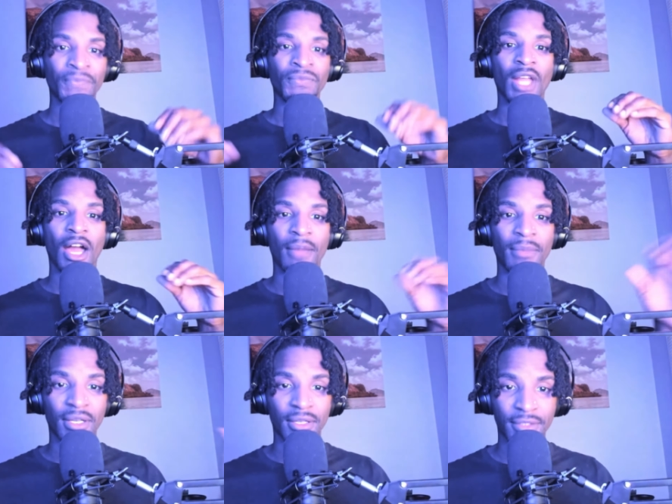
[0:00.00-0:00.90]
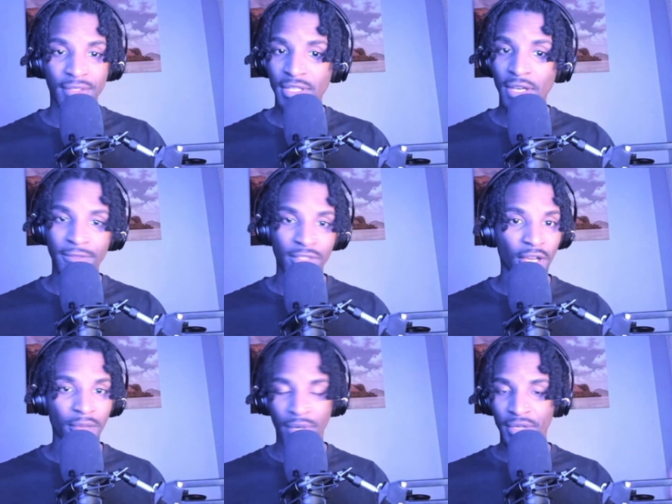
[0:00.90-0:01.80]
I'm a
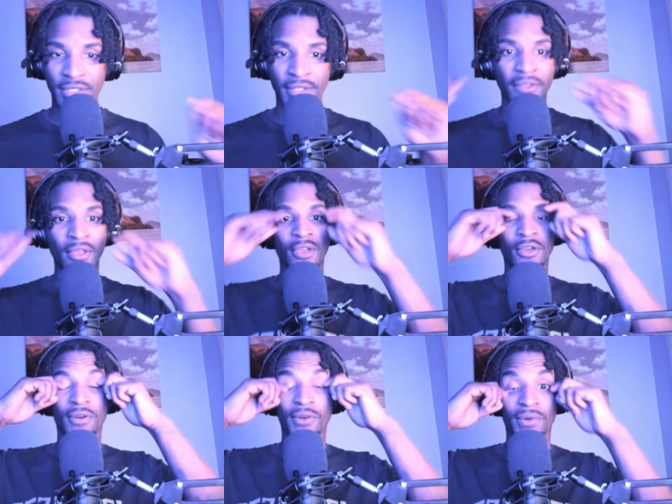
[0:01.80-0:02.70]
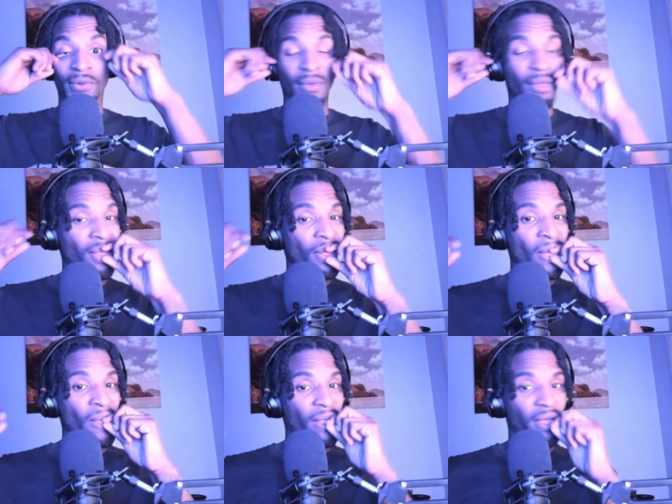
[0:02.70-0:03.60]
self-taught person who,
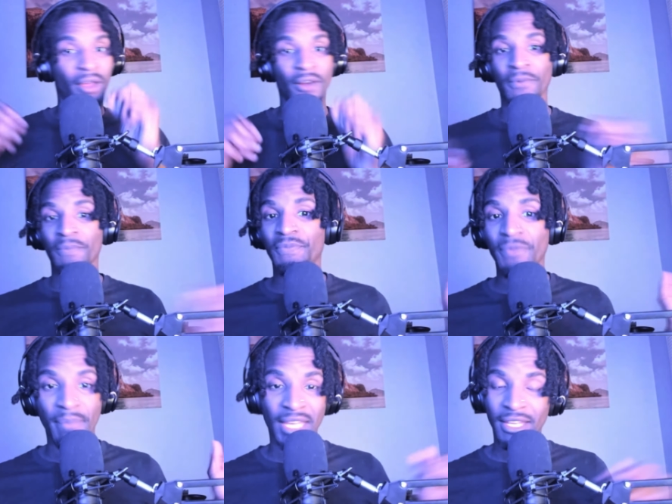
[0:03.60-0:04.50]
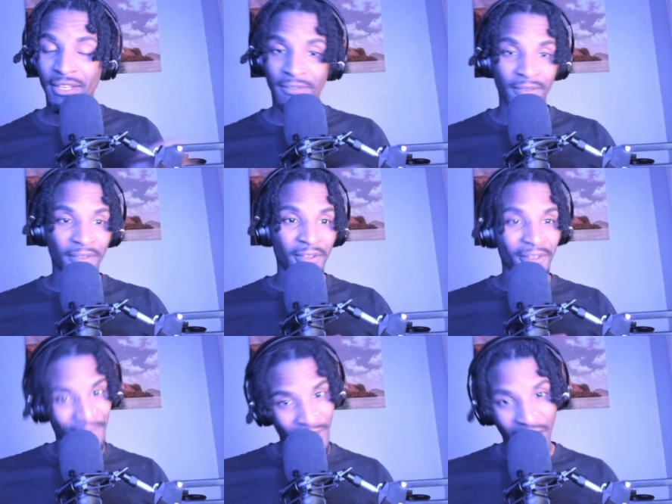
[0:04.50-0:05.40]
you know, made it
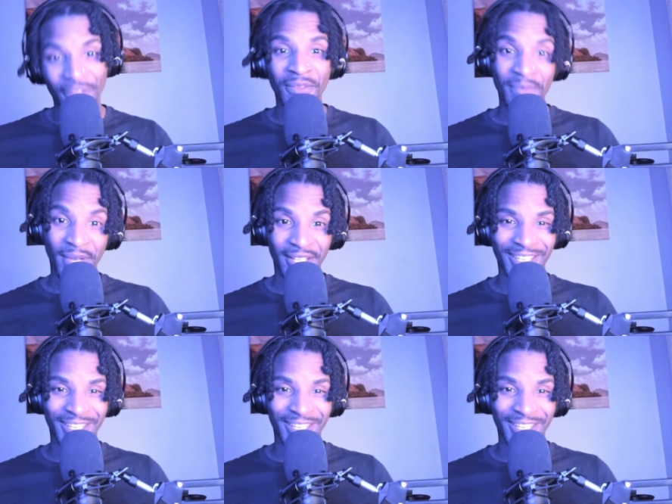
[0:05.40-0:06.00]
out the mud